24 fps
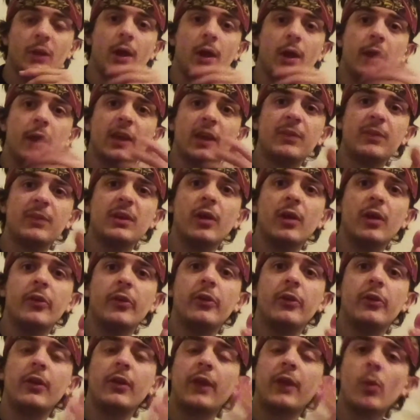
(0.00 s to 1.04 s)
That's because
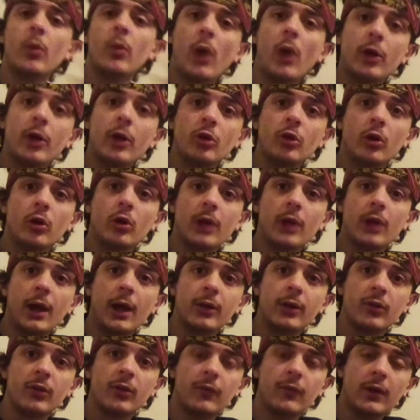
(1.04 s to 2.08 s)
they watch all kinds
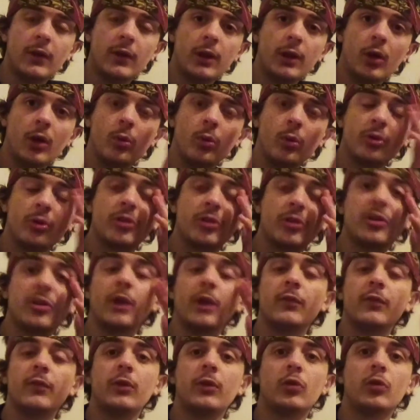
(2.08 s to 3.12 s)
of videos and
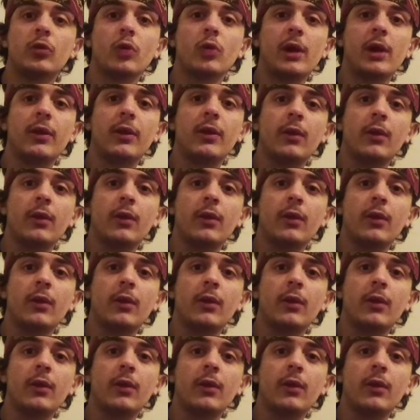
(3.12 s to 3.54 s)
stuff to try to,